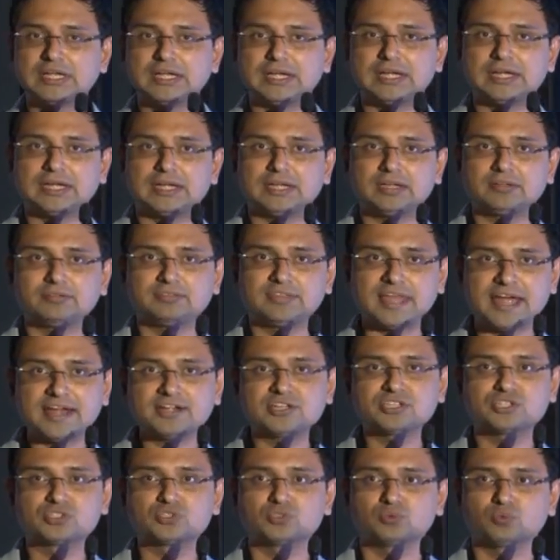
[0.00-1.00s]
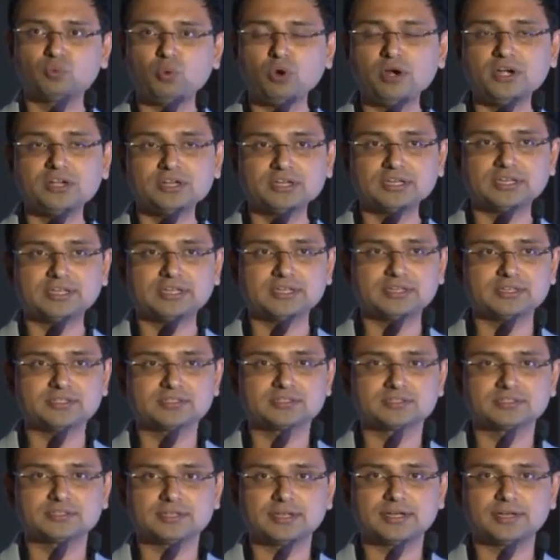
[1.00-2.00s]
That's what
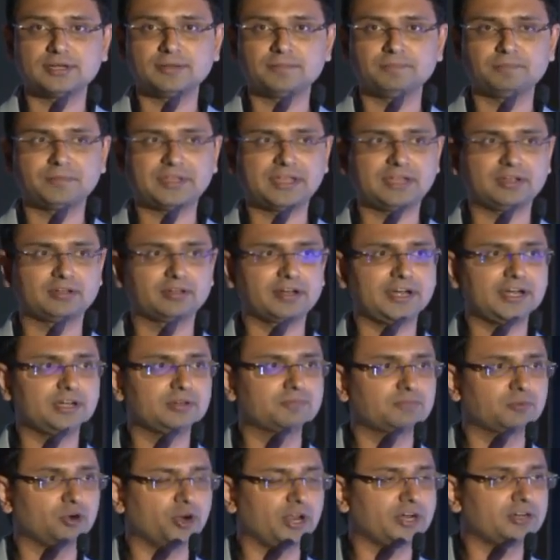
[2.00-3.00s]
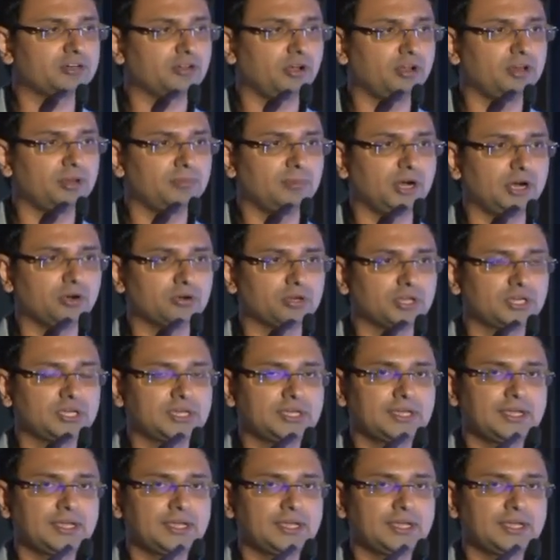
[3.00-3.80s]
is a great product all about.